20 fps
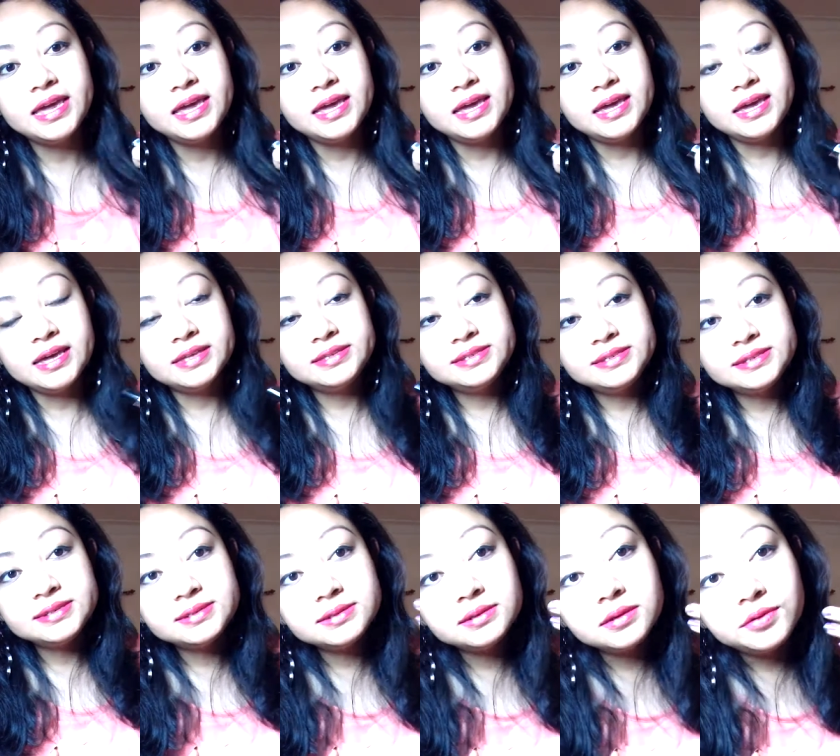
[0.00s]

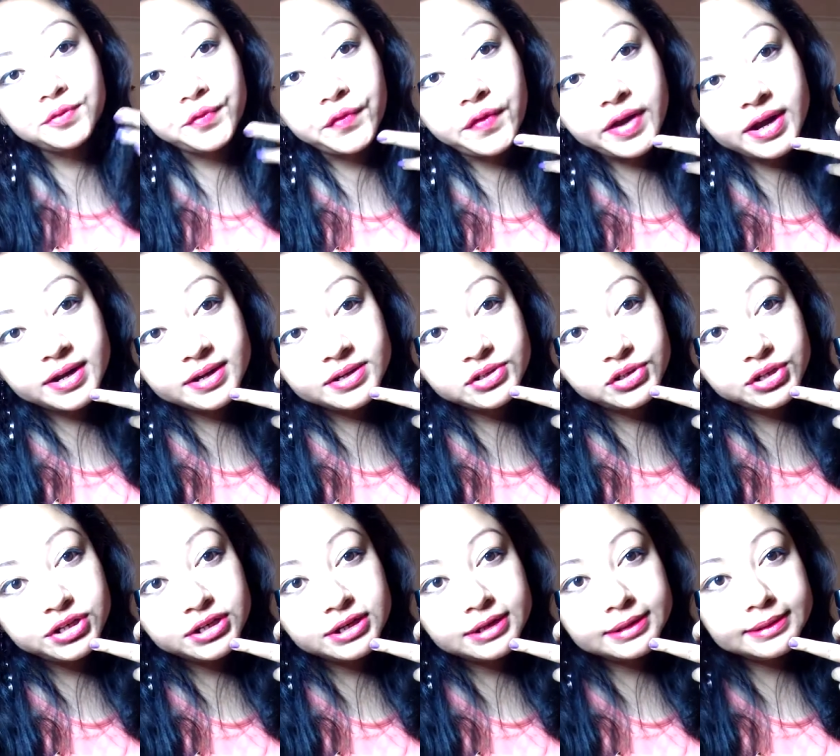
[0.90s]
It's reddish in
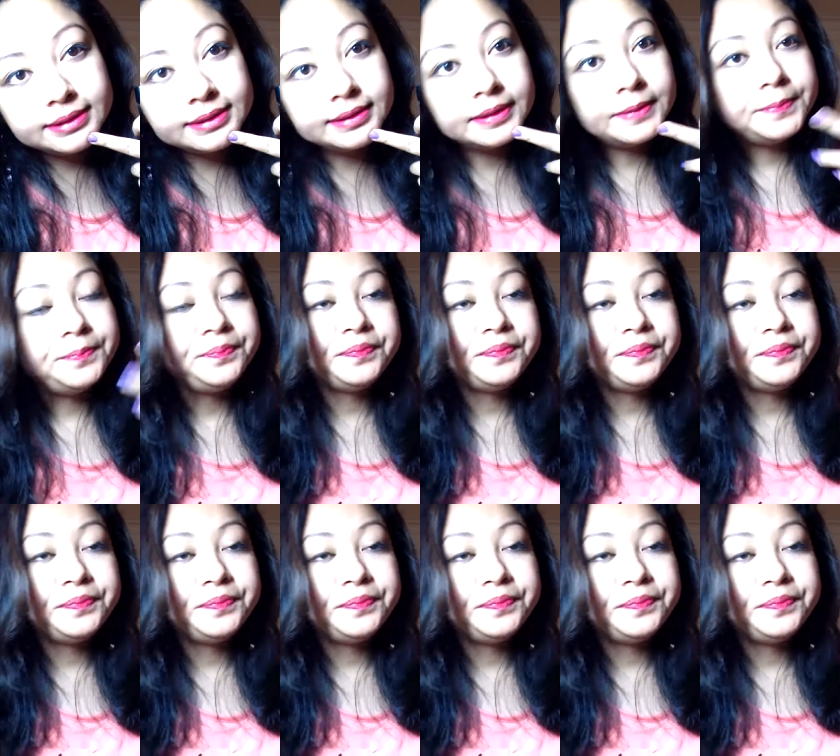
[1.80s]
color,